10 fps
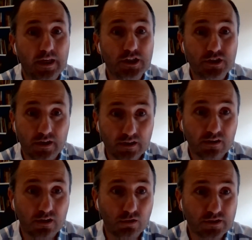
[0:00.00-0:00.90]
Ash'ari
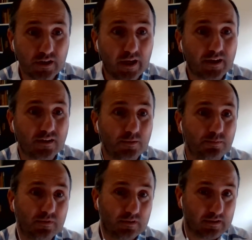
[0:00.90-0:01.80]
theology,
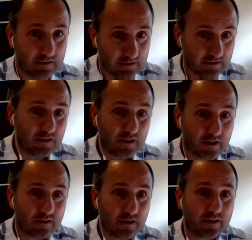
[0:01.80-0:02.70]
except there
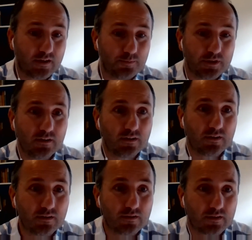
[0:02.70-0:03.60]
are exceptions.